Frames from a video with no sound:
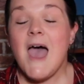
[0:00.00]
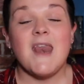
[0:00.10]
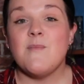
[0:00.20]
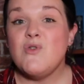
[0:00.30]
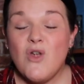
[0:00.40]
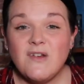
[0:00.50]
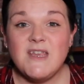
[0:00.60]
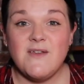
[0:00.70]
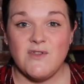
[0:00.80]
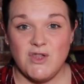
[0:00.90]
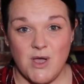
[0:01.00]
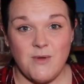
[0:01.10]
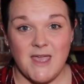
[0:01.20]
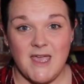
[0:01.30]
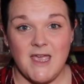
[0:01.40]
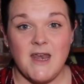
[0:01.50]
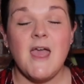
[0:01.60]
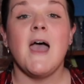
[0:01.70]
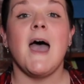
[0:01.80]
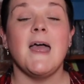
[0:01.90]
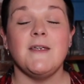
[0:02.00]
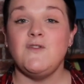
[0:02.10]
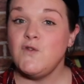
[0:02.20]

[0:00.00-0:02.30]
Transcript: And I'm not even joking. I